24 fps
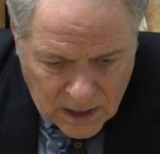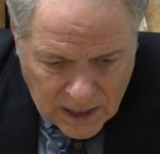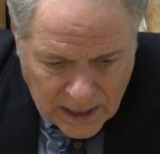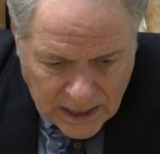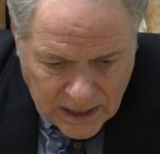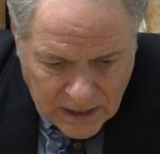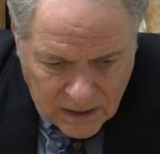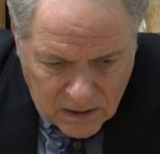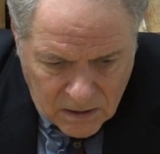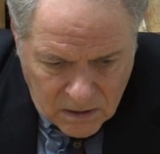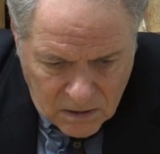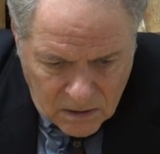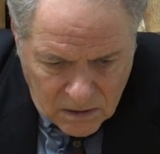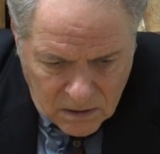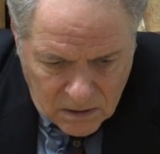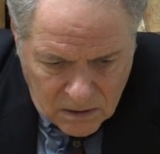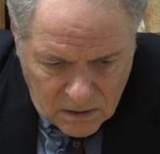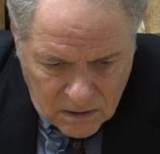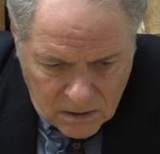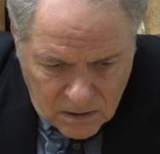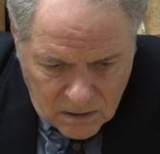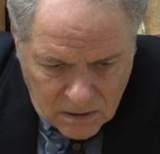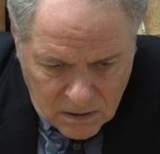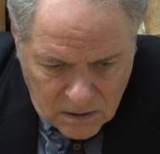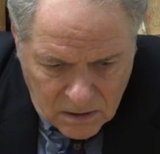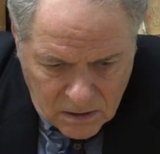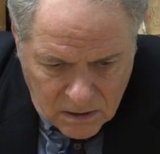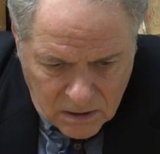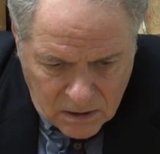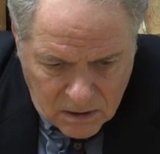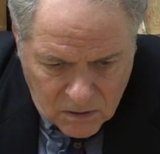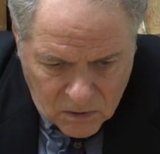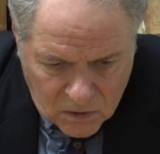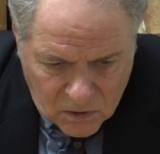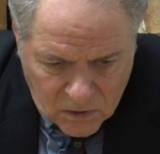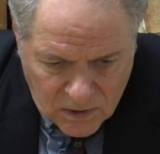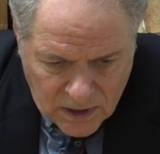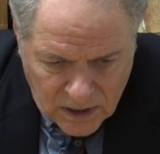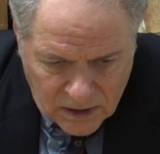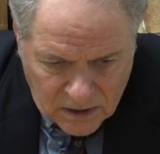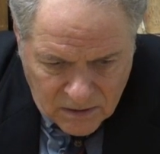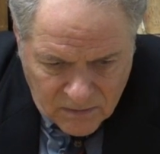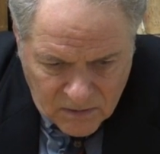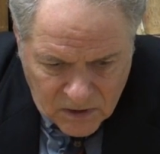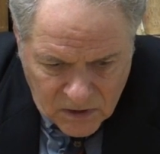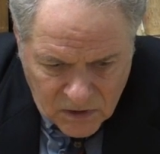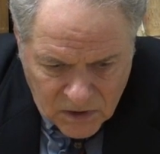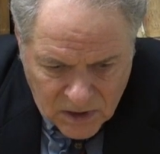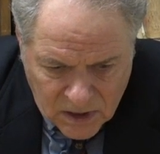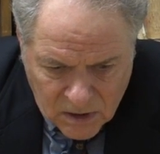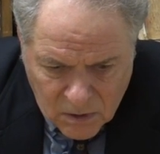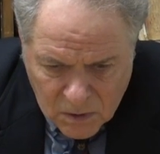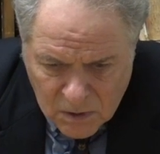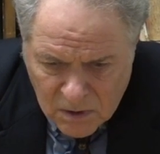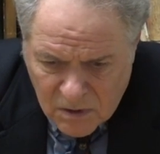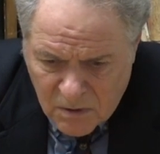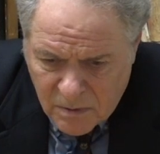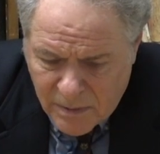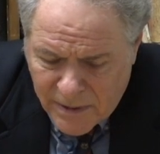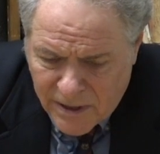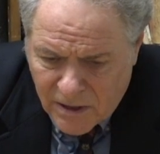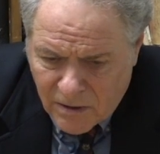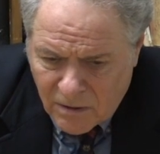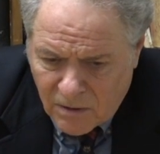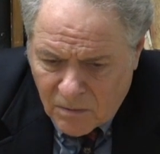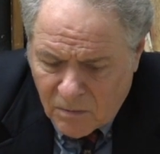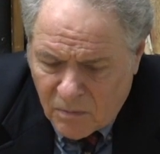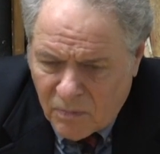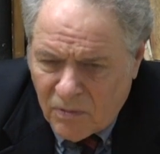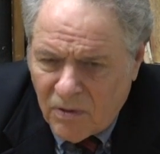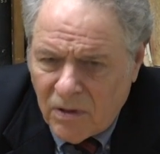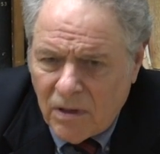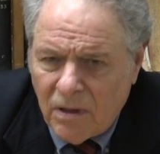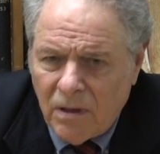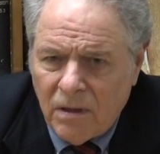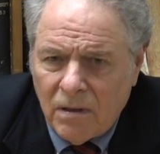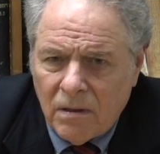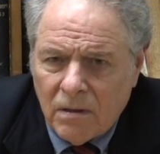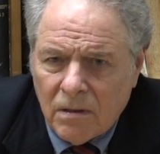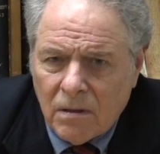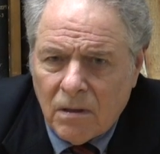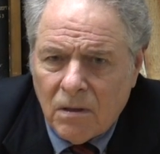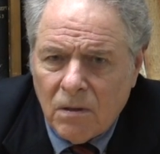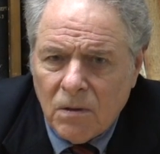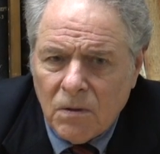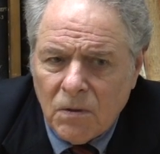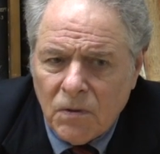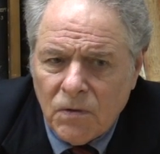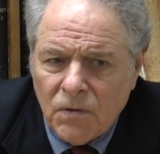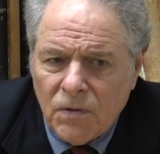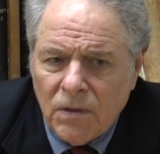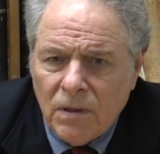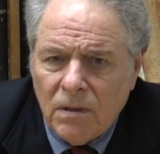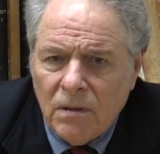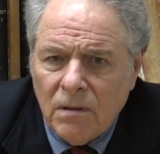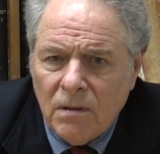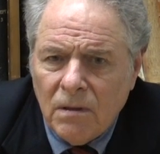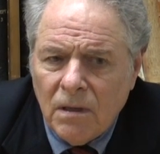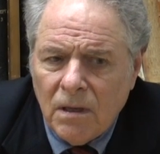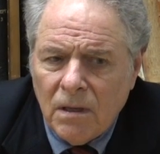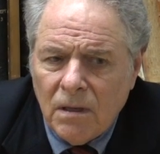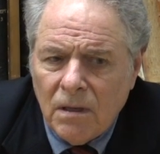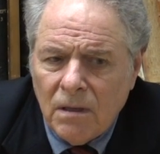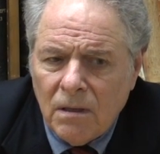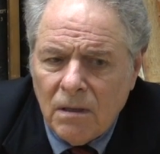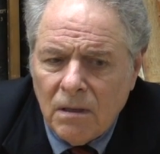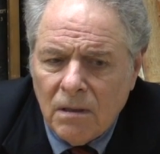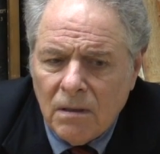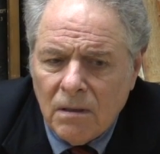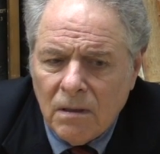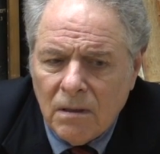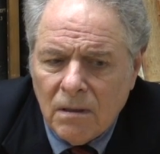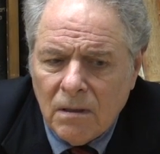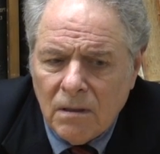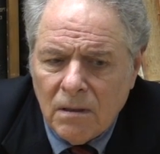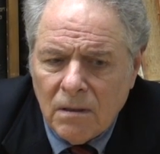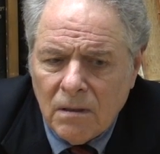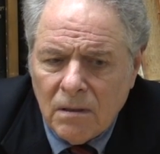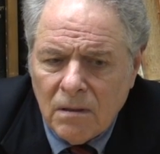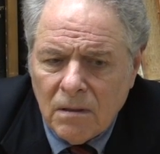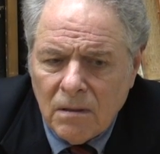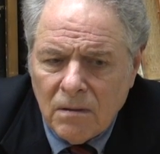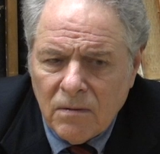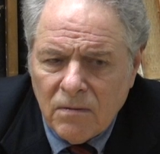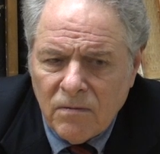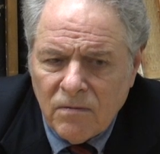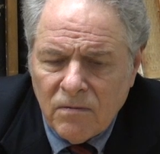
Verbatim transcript: and you know, creativity is not always about pretty colors and and uh,